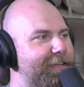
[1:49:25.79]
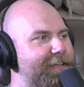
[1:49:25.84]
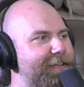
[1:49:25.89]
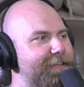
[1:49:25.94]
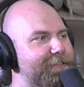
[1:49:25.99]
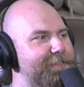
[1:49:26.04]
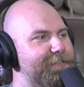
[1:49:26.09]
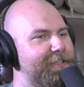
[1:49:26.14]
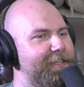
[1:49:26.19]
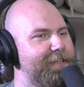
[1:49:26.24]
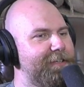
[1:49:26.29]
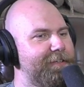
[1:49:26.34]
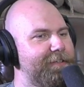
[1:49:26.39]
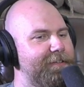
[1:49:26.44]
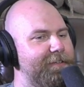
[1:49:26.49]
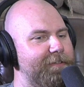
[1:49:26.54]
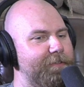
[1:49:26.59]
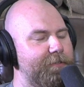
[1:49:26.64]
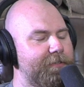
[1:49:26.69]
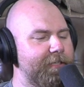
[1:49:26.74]
And I
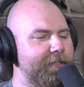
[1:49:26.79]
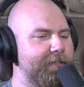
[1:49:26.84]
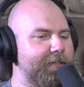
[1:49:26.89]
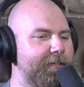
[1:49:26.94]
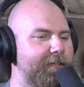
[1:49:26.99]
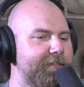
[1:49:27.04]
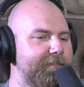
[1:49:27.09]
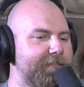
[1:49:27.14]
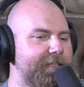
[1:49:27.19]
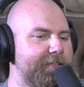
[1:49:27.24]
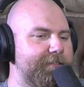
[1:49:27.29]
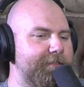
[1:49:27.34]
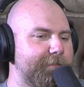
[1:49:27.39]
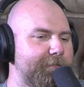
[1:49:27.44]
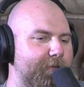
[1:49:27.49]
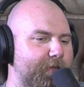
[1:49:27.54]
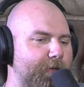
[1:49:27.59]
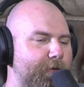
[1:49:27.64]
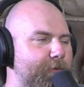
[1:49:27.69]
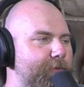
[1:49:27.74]
said, you think you're gonna say
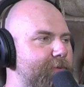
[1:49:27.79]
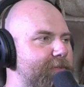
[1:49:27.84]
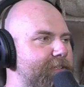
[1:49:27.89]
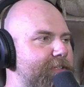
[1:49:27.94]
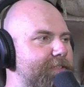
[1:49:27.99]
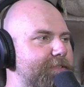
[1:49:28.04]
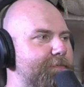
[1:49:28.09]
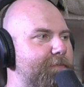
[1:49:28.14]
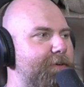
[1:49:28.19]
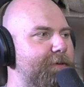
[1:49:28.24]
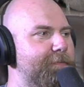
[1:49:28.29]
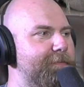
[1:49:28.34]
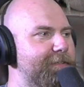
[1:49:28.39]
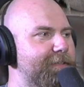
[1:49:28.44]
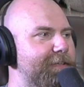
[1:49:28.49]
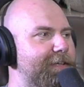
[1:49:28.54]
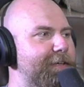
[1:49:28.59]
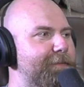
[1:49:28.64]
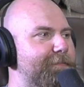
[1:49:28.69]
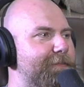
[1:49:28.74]
something cool in this
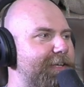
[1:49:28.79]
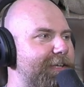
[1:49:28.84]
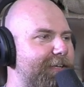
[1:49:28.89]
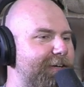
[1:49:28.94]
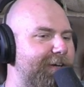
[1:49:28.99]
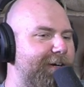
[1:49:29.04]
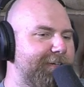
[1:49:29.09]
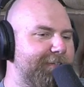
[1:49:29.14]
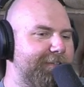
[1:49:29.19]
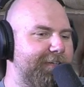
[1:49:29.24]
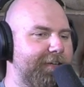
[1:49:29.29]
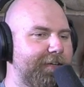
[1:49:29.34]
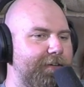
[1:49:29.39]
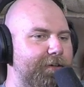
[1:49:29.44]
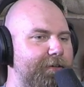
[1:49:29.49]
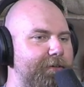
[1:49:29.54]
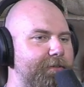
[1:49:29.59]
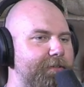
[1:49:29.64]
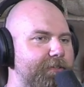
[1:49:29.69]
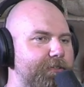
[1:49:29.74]
moment? But I cocked it and I
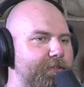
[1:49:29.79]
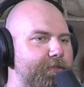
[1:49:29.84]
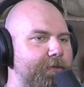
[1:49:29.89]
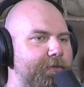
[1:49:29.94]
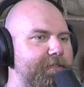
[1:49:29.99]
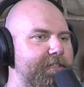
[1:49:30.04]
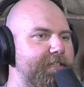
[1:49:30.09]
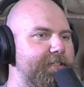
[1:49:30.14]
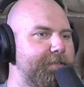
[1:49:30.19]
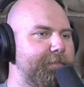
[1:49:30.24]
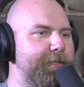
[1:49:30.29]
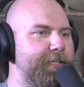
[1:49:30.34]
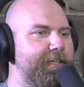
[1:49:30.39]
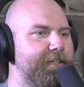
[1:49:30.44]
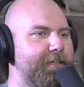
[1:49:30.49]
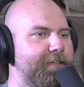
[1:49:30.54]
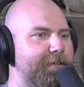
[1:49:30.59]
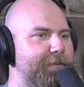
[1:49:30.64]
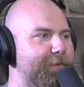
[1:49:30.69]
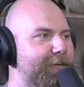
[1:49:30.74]
go, you don't need to
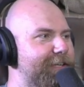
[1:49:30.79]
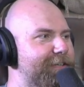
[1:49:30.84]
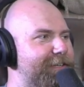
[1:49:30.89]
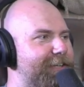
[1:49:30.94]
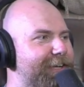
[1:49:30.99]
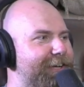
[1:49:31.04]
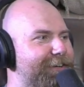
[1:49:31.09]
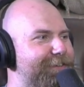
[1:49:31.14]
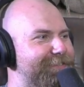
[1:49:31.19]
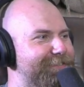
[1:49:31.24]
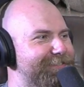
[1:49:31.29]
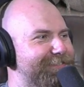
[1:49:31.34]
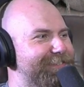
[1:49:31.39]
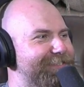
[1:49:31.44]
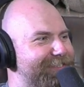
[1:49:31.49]
be in here right now.